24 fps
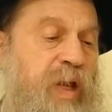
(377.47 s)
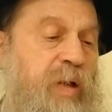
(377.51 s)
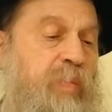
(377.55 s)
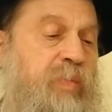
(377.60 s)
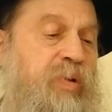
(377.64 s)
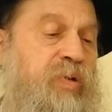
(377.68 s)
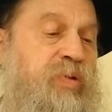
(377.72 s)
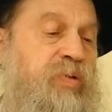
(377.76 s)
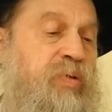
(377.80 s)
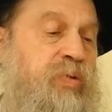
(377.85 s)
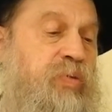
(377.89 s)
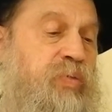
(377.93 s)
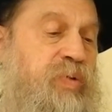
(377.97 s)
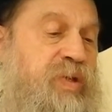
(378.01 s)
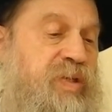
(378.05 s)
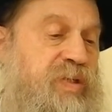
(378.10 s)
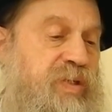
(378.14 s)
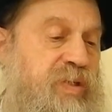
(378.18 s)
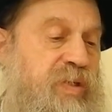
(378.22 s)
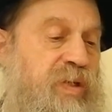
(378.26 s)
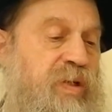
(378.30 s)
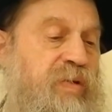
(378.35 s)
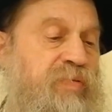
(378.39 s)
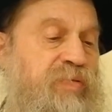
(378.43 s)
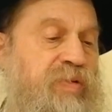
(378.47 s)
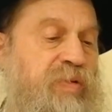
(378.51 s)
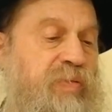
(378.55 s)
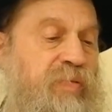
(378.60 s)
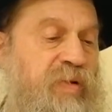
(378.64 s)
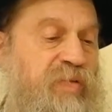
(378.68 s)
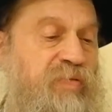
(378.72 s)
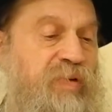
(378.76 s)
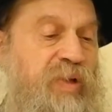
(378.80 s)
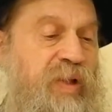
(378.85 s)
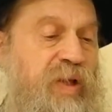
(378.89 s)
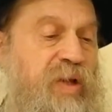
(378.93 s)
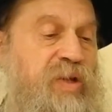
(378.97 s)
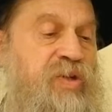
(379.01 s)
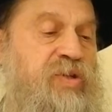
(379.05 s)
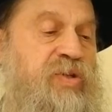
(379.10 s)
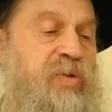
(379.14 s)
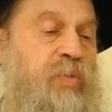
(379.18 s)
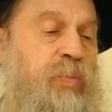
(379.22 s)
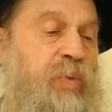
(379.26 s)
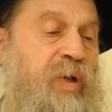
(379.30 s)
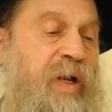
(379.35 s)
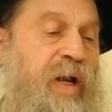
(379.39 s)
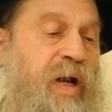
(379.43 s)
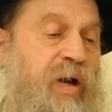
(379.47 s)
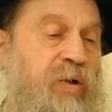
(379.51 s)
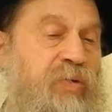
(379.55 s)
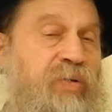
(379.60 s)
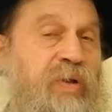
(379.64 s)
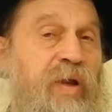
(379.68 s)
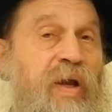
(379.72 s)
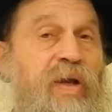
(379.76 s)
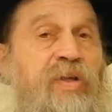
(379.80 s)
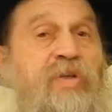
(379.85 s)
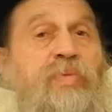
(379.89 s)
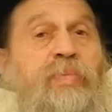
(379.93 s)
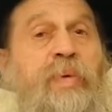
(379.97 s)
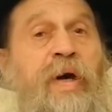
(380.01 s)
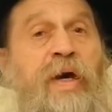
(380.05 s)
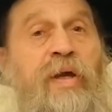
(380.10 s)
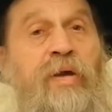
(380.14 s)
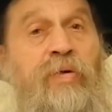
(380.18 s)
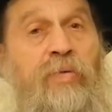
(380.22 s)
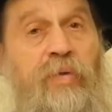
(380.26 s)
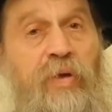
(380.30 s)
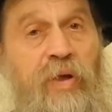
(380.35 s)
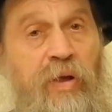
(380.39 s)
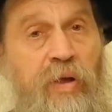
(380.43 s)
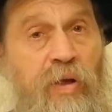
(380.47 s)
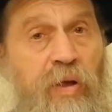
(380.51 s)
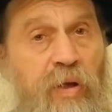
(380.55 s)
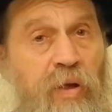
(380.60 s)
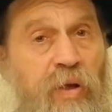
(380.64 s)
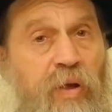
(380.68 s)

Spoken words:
able to receive the revelation without expiring,